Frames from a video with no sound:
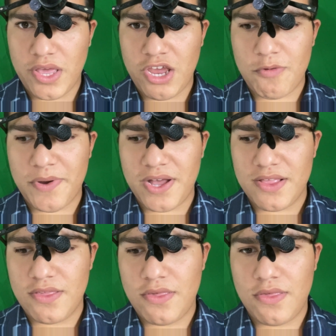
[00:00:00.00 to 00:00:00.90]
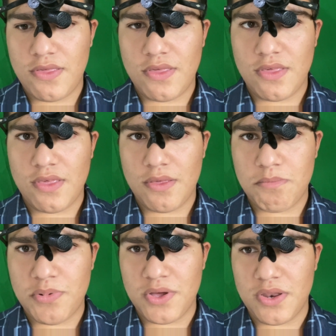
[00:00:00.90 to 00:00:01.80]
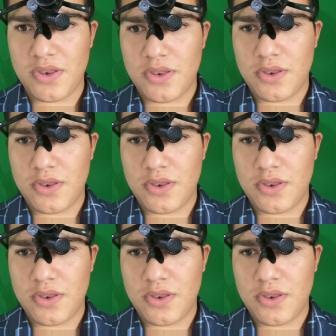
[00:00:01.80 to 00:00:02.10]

AirPods, but